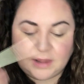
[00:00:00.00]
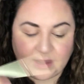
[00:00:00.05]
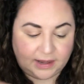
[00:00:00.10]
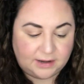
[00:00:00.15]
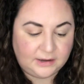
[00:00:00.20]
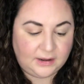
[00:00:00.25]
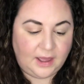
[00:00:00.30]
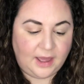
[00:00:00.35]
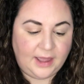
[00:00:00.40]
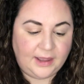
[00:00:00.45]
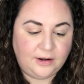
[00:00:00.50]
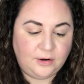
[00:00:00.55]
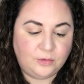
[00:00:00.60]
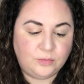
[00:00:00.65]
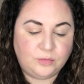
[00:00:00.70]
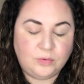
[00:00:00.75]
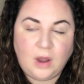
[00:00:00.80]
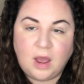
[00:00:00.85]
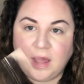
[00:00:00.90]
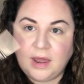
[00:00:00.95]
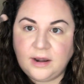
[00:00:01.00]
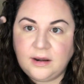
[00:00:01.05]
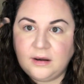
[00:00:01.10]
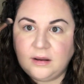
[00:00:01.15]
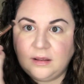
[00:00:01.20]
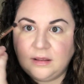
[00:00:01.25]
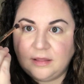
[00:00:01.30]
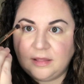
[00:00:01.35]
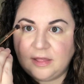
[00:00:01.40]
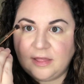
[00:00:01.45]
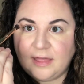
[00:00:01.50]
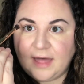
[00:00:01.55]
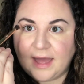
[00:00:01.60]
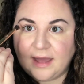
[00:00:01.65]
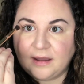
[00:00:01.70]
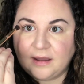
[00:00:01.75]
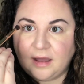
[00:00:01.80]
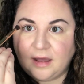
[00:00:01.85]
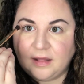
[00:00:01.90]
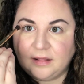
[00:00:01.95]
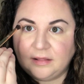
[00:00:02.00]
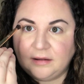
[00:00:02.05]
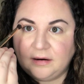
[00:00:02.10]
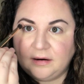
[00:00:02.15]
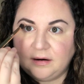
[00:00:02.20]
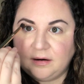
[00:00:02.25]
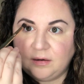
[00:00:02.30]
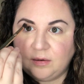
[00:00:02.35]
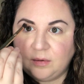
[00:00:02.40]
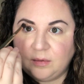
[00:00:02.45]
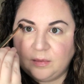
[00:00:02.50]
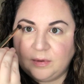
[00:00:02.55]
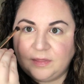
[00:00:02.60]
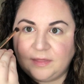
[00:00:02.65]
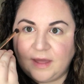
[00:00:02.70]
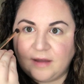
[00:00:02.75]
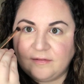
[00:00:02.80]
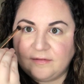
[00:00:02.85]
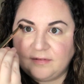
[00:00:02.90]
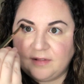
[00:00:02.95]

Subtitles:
and kind of run that color with that